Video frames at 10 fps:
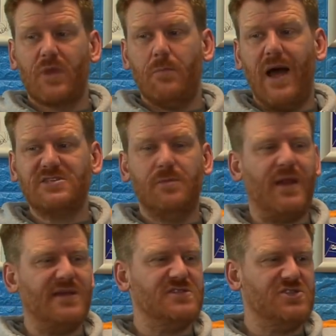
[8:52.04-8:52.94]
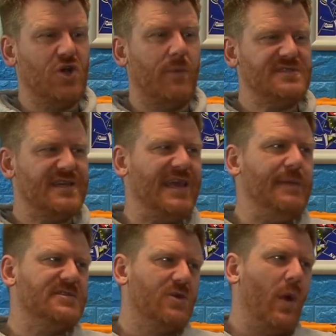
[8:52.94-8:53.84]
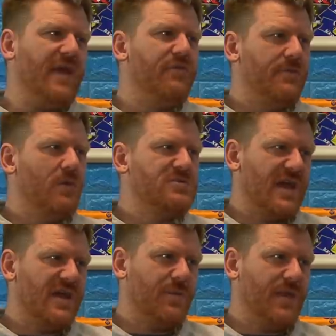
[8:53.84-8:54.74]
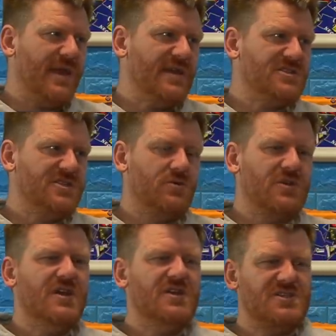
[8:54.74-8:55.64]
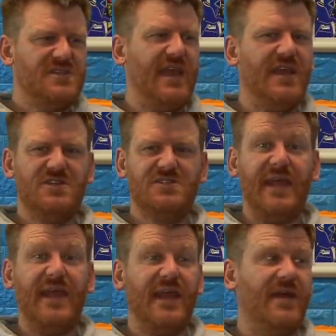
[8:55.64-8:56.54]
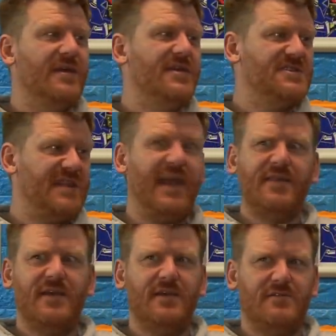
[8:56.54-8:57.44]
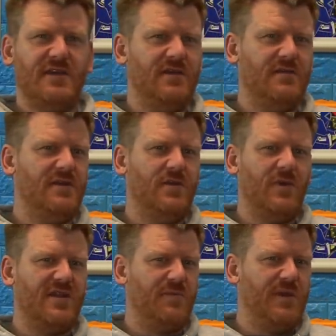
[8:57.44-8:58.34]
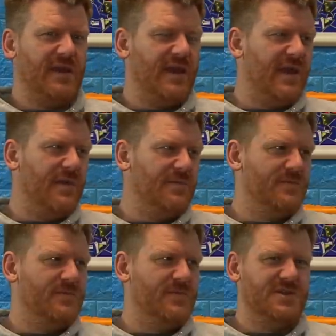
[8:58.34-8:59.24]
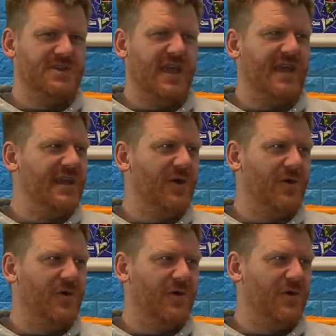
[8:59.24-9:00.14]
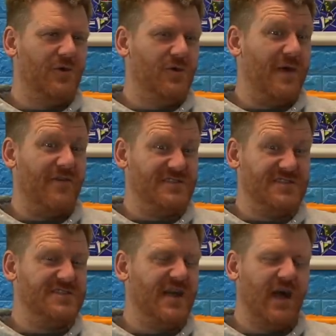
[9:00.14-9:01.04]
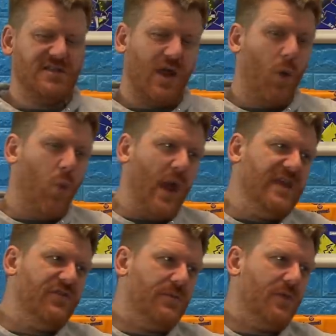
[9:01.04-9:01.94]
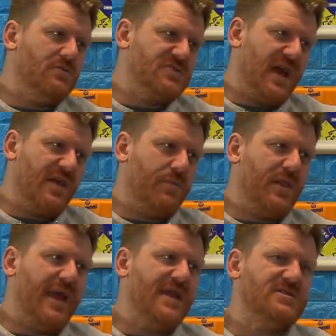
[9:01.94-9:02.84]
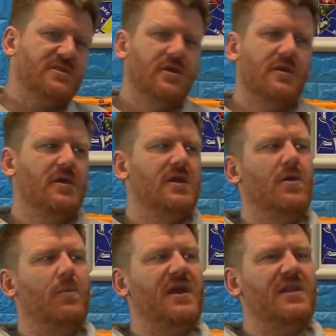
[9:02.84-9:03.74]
Marcel Brands' job is to keep us away from those kind of players, you know, steer the you know, whether it be Mascheri or whoever's in charge, away from those kind of players and, you know, be